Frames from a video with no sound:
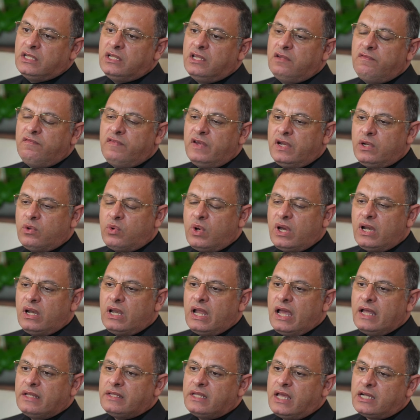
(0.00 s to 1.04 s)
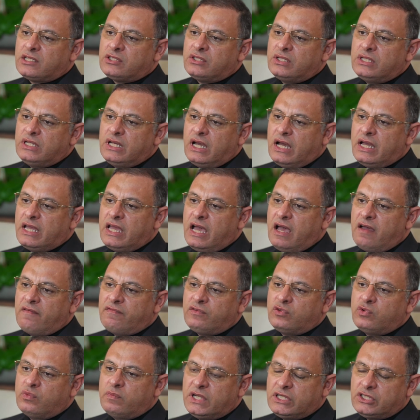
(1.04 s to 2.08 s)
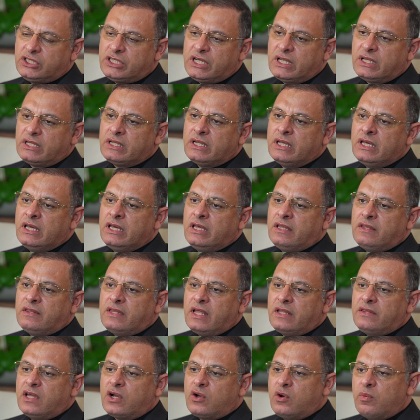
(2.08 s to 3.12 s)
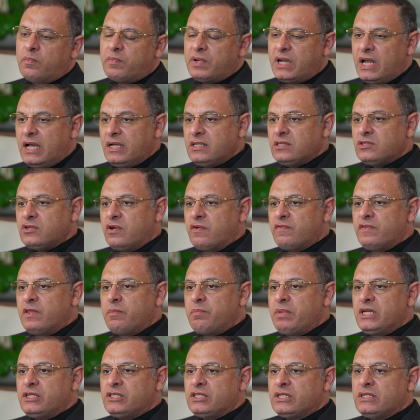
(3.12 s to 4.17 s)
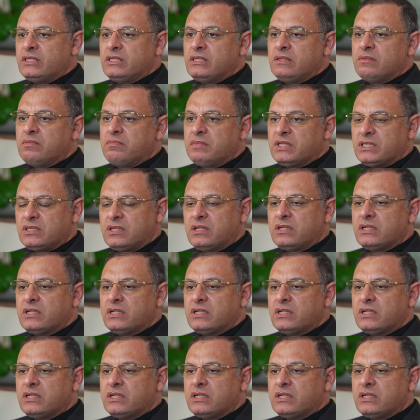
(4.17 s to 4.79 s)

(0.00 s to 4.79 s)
did very well, and actually I have to mention that the compliance of the patient, Mr.